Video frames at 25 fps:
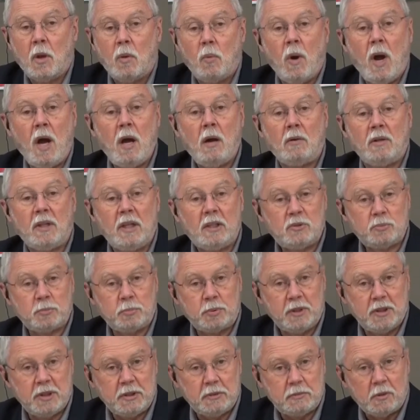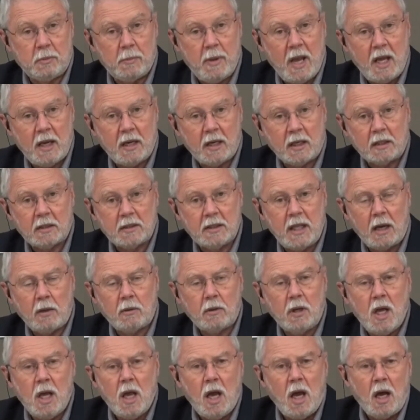Wow, that's pretty dramatic.
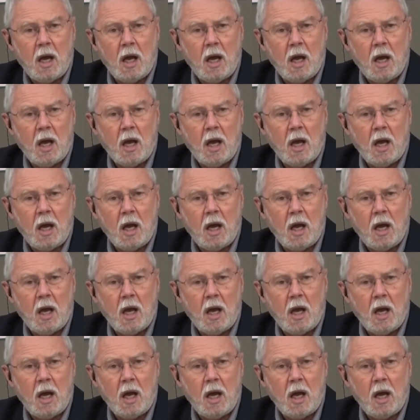Now,